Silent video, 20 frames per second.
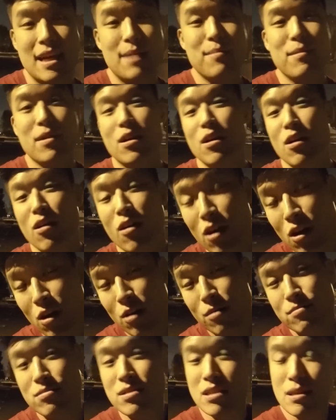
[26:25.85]
I'm gonna go
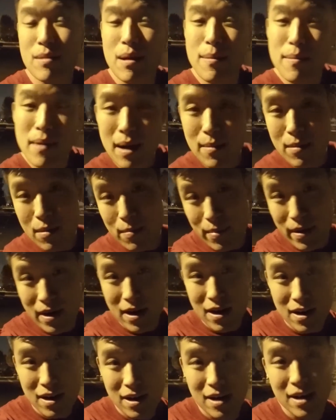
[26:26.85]
home, see my mama
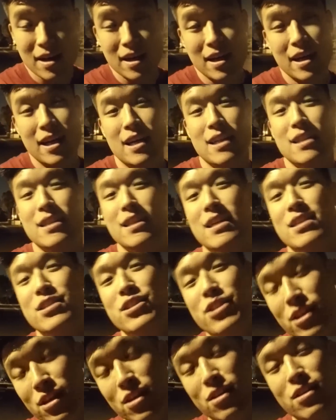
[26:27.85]
bear, and then
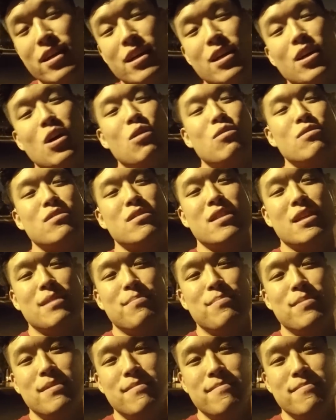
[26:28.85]
chill and go to sleep.